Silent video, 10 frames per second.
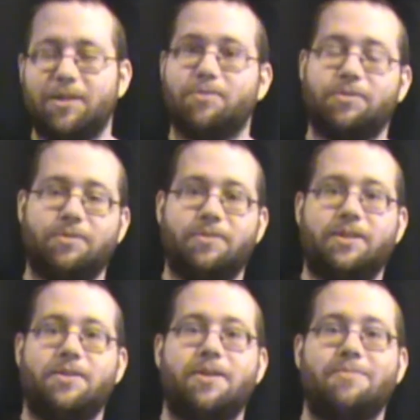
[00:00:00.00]
It's really
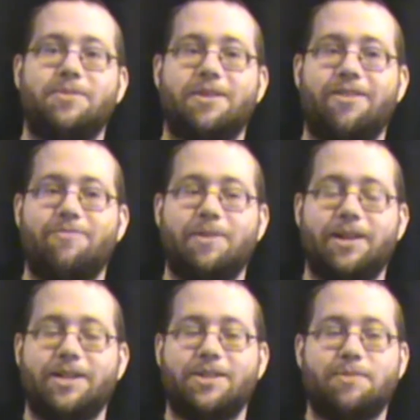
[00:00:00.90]
really dumb stuff, but
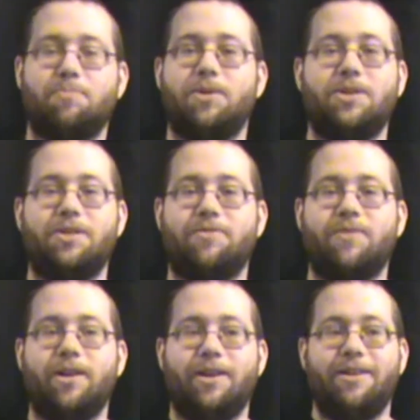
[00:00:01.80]
like it's just it's just
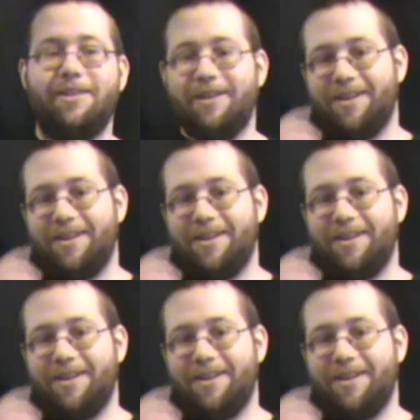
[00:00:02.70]
funny.